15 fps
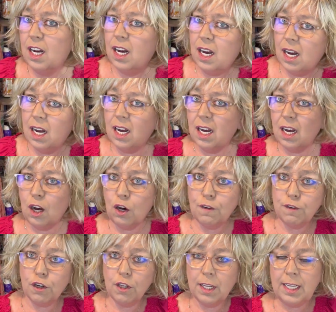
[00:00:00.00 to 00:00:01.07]
uh,
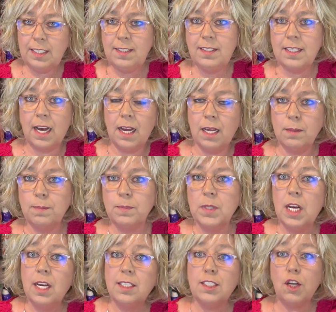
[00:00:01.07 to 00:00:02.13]
overly done.
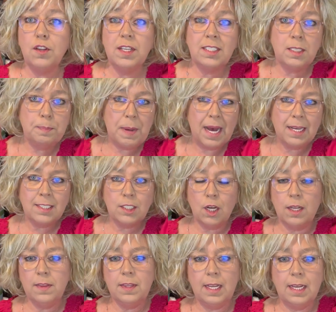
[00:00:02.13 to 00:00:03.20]
So the specs
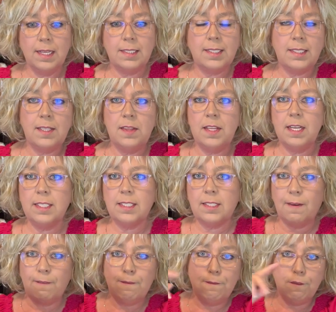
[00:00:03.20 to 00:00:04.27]
on this, this
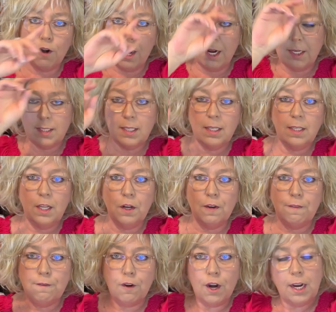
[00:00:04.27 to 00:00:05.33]
front
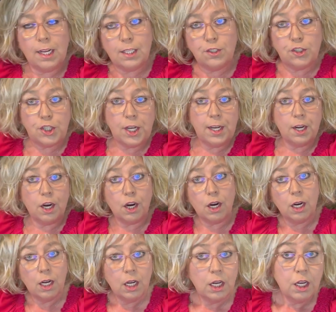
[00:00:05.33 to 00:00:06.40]
little fringe here
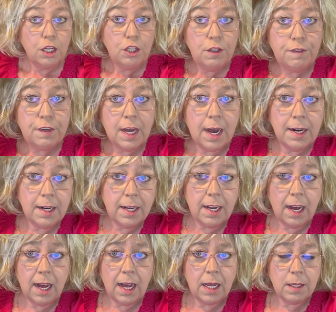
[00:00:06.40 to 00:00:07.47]
you've kind of
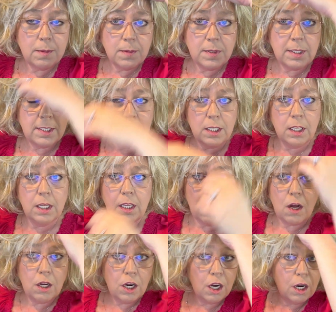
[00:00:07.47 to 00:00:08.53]
got this
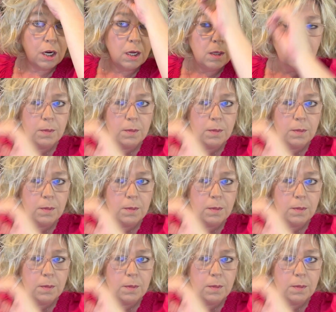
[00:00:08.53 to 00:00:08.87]
longer